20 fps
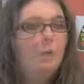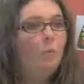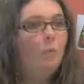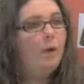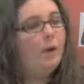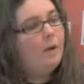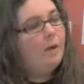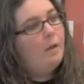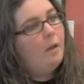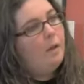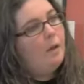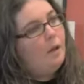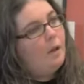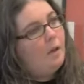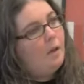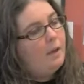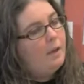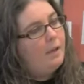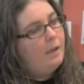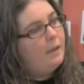Well,
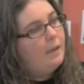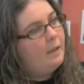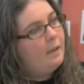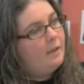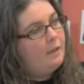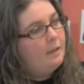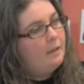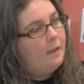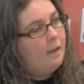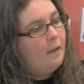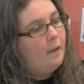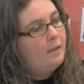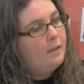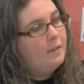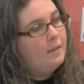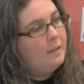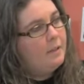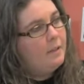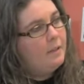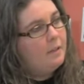again, I
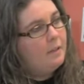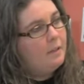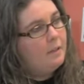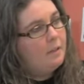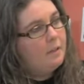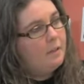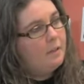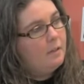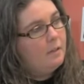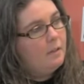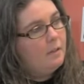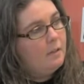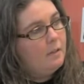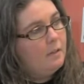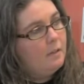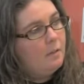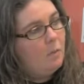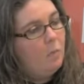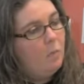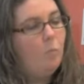think
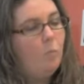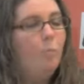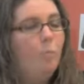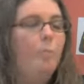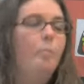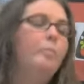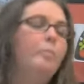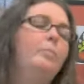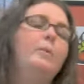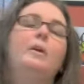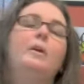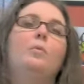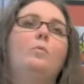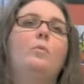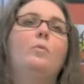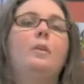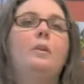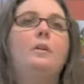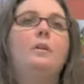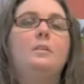being
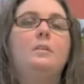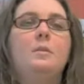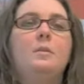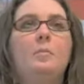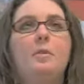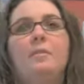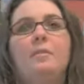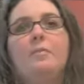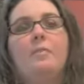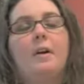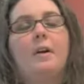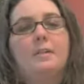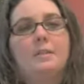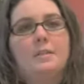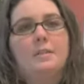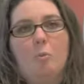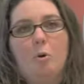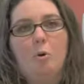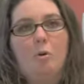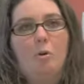willing to be
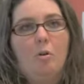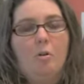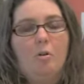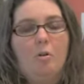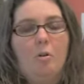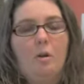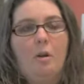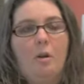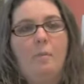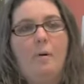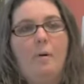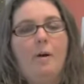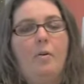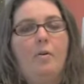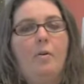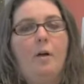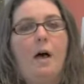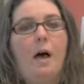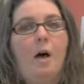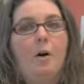flexible
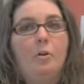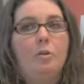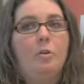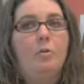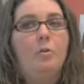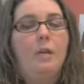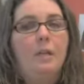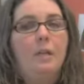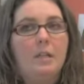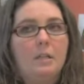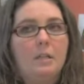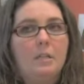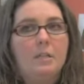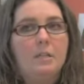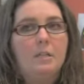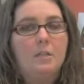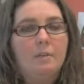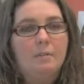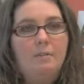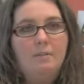about how you get
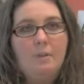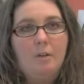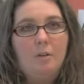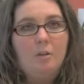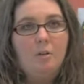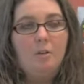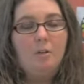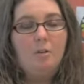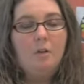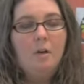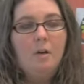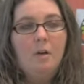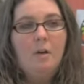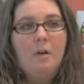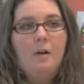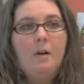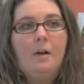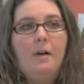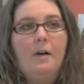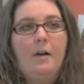into the field.
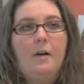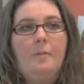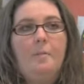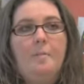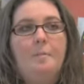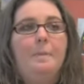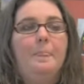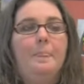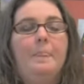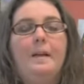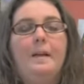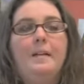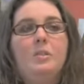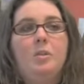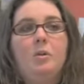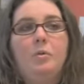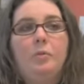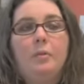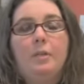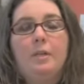I
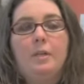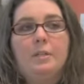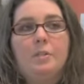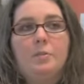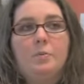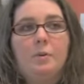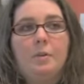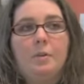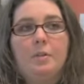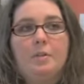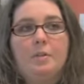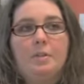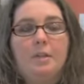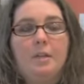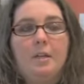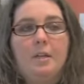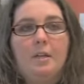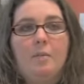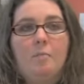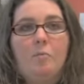don't think it's
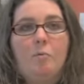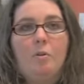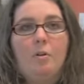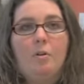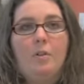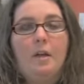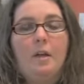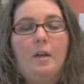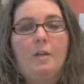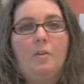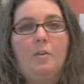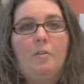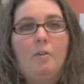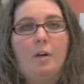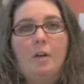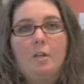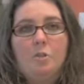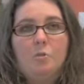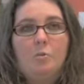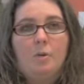realistic anymore that you
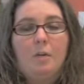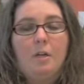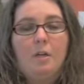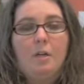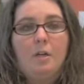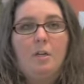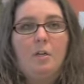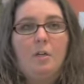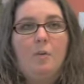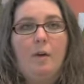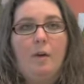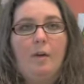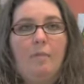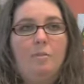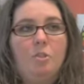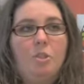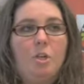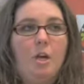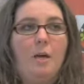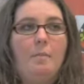graduate and you have
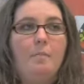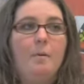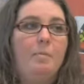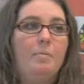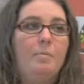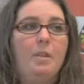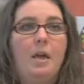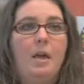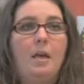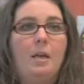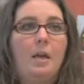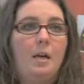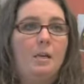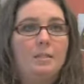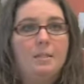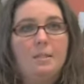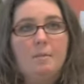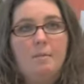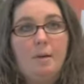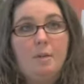a job maybe that
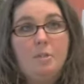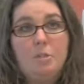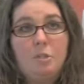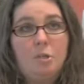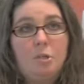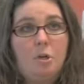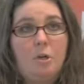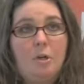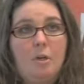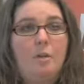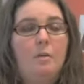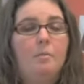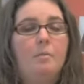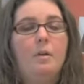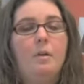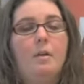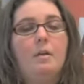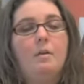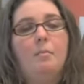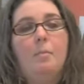next semester.
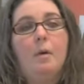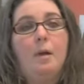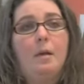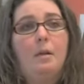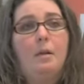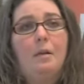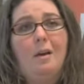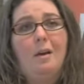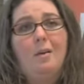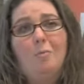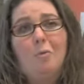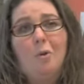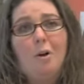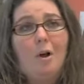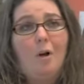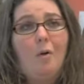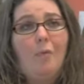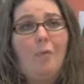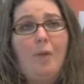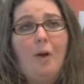It might not work
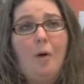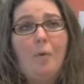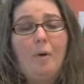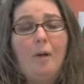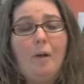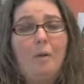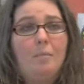out that way.